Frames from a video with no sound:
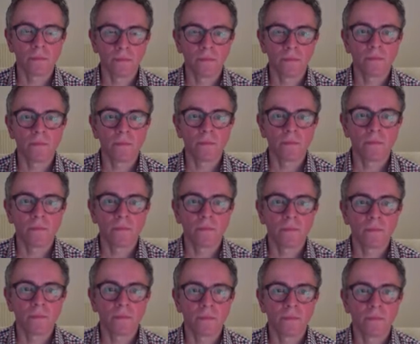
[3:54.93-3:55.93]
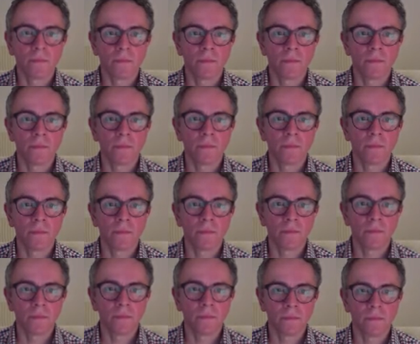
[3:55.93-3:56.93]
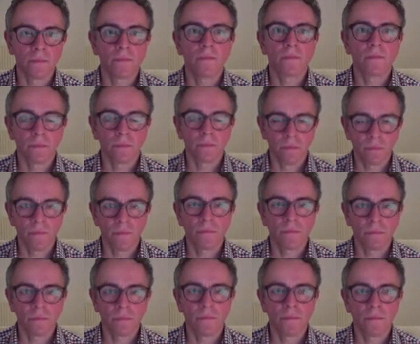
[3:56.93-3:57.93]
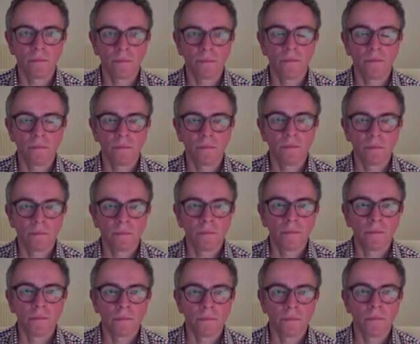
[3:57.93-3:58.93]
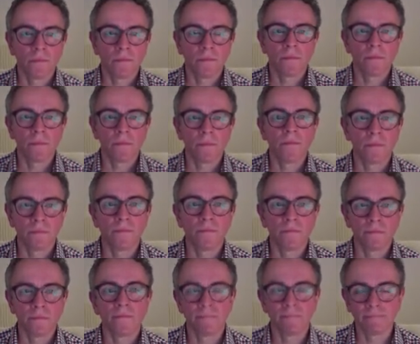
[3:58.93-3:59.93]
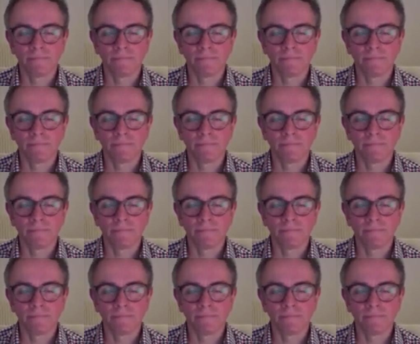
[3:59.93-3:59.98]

The person shown says nothing.